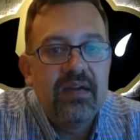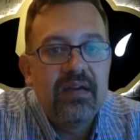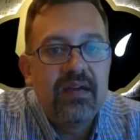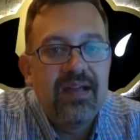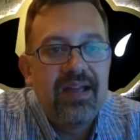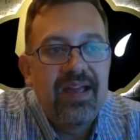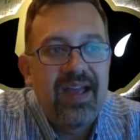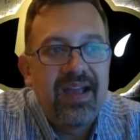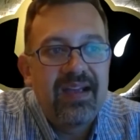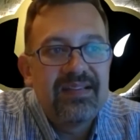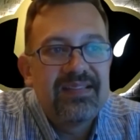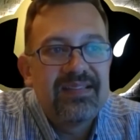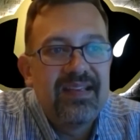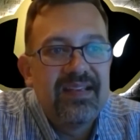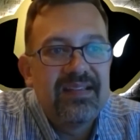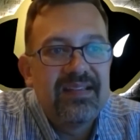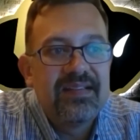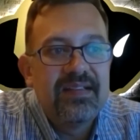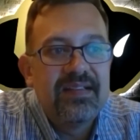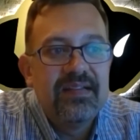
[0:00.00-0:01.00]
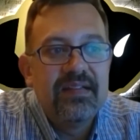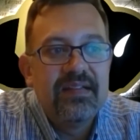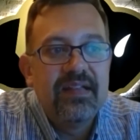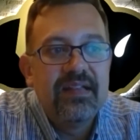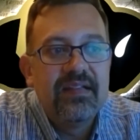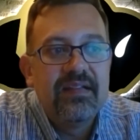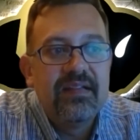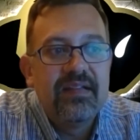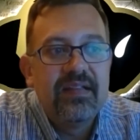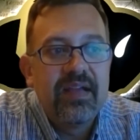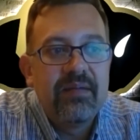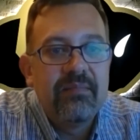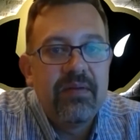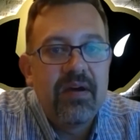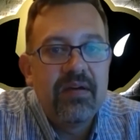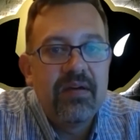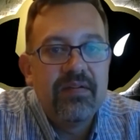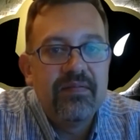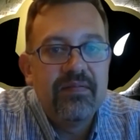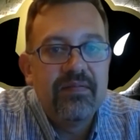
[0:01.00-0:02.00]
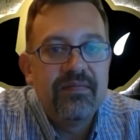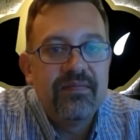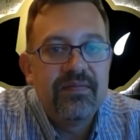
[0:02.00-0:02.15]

excess in the amount of